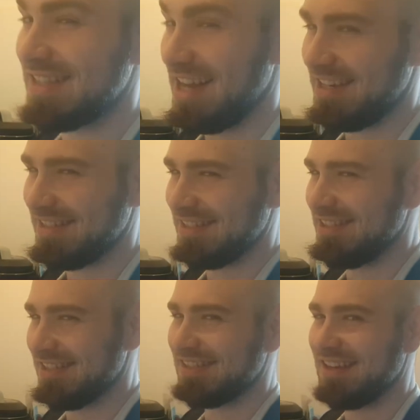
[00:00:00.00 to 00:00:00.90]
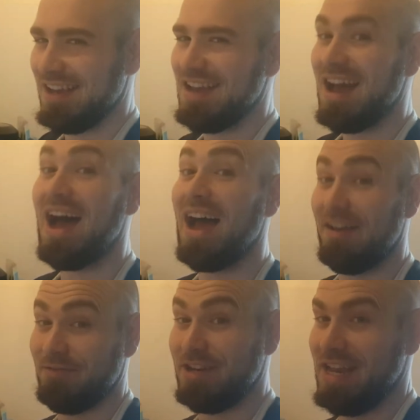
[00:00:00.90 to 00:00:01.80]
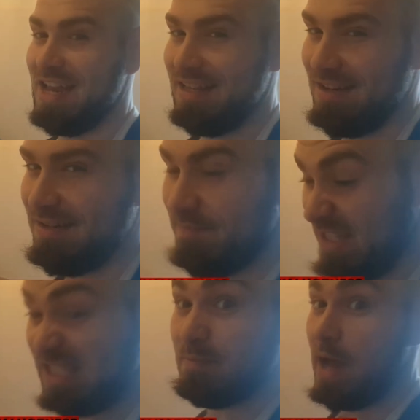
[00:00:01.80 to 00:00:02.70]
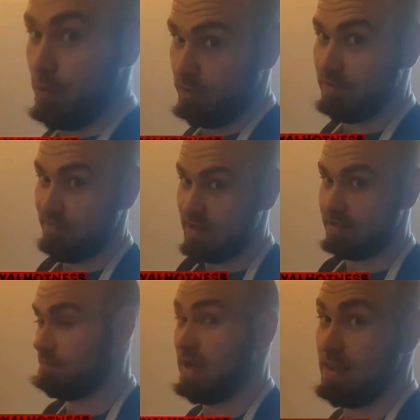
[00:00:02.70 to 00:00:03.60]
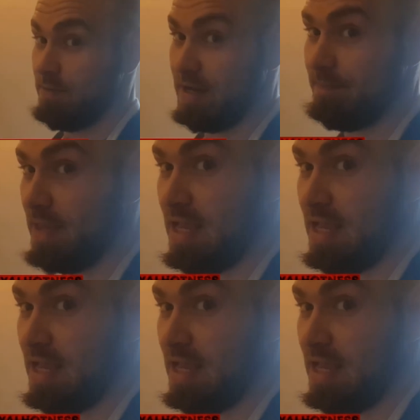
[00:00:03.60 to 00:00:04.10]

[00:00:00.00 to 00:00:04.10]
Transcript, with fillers: sauces I've created. This is my own invention, by the way.